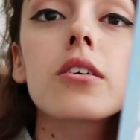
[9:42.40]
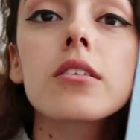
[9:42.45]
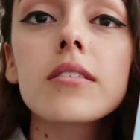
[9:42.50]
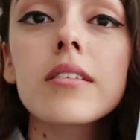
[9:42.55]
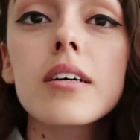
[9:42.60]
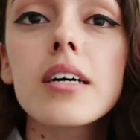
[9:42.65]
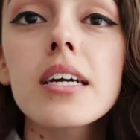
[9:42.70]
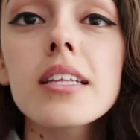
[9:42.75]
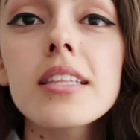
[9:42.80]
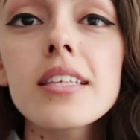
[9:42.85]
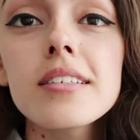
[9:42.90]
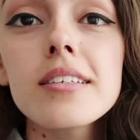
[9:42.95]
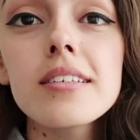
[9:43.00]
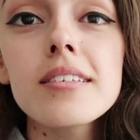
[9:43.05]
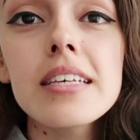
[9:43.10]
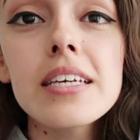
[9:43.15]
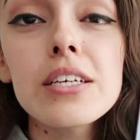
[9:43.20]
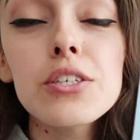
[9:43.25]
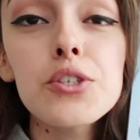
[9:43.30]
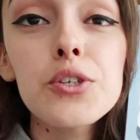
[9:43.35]
looks like. This
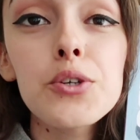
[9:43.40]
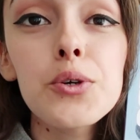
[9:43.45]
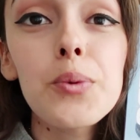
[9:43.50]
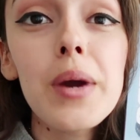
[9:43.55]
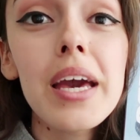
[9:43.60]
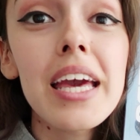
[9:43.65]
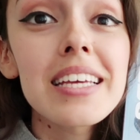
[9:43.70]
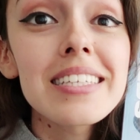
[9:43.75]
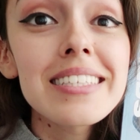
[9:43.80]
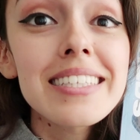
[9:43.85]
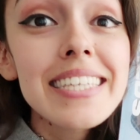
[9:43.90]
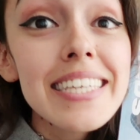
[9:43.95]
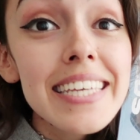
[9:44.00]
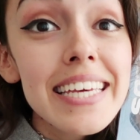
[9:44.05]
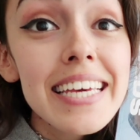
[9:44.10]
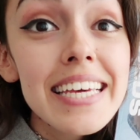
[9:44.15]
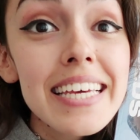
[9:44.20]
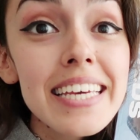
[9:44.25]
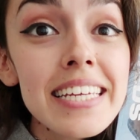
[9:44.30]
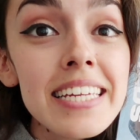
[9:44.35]
is issue
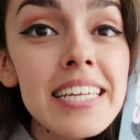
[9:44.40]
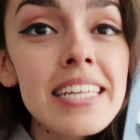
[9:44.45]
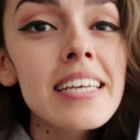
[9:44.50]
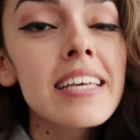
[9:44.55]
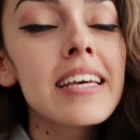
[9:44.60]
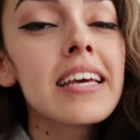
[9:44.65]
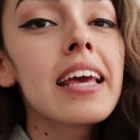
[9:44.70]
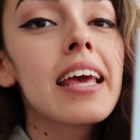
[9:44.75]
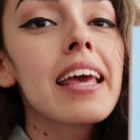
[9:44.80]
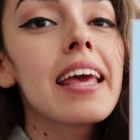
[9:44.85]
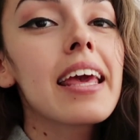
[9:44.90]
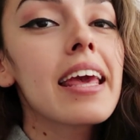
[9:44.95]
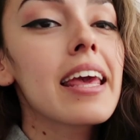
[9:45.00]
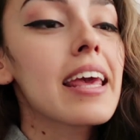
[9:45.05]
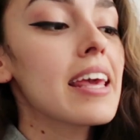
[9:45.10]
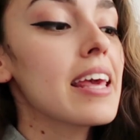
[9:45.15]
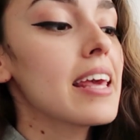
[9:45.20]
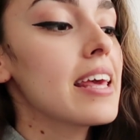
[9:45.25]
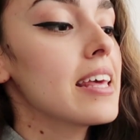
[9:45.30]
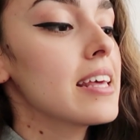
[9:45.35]
18,
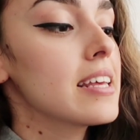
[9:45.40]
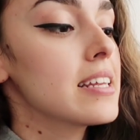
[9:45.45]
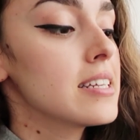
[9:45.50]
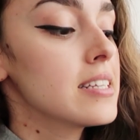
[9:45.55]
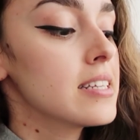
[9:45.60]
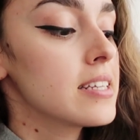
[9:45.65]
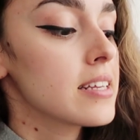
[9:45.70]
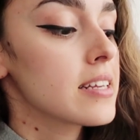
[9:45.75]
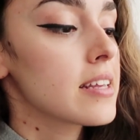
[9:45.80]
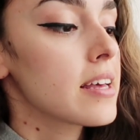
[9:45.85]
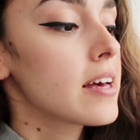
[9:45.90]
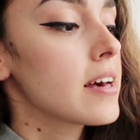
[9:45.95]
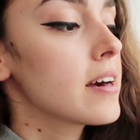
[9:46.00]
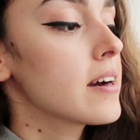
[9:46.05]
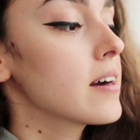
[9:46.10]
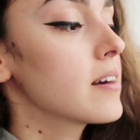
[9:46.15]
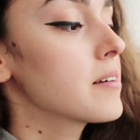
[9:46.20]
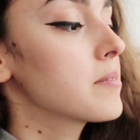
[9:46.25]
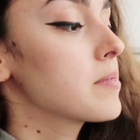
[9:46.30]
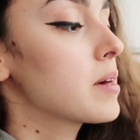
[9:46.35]
and
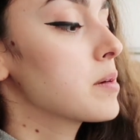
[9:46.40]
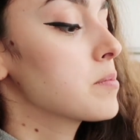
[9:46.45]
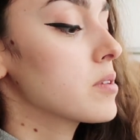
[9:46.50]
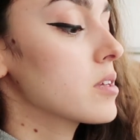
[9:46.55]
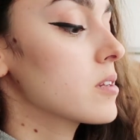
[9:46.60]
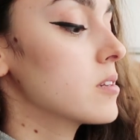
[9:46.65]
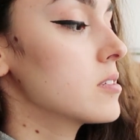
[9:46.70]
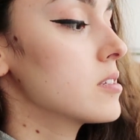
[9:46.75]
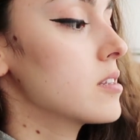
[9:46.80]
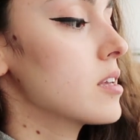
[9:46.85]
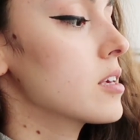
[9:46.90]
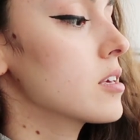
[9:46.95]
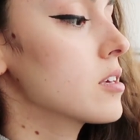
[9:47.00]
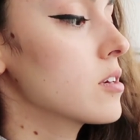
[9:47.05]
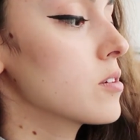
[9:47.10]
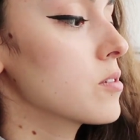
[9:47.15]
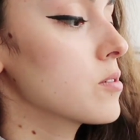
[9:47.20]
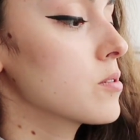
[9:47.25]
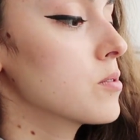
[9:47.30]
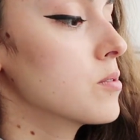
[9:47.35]
I'm gonna take
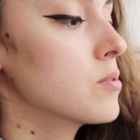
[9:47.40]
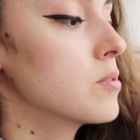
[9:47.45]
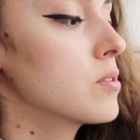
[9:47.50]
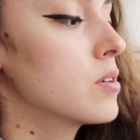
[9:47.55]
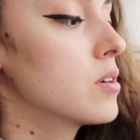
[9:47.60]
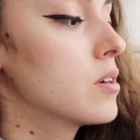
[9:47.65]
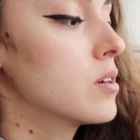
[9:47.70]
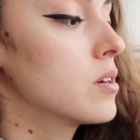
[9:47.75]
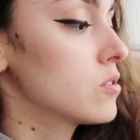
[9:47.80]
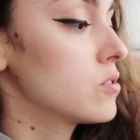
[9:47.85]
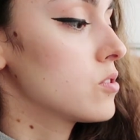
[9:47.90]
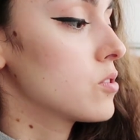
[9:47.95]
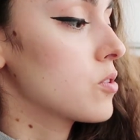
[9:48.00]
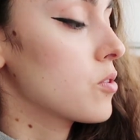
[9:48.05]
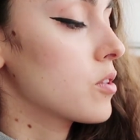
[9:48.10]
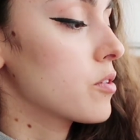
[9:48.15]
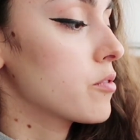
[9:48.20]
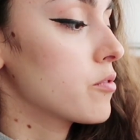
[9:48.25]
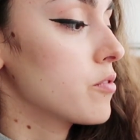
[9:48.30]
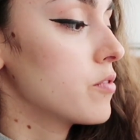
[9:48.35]
you to
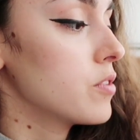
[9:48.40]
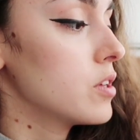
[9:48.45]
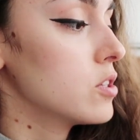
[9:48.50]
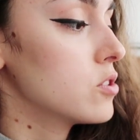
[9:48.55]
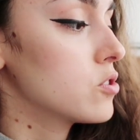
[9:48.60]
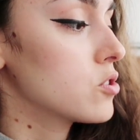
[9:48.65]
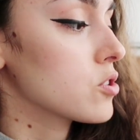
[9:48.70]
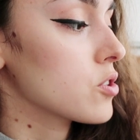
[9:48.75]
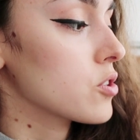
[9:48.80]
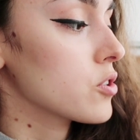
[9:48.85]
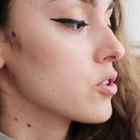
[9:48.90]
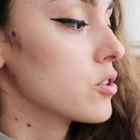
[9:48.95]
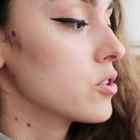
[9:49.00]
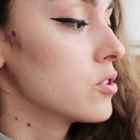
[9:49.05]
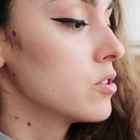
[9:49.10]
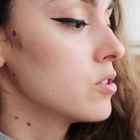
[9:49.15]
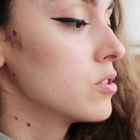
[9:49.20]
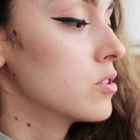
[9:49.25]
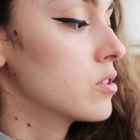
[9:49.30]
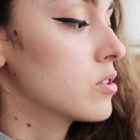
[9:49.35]
the
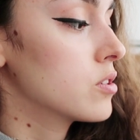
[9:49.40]
feature,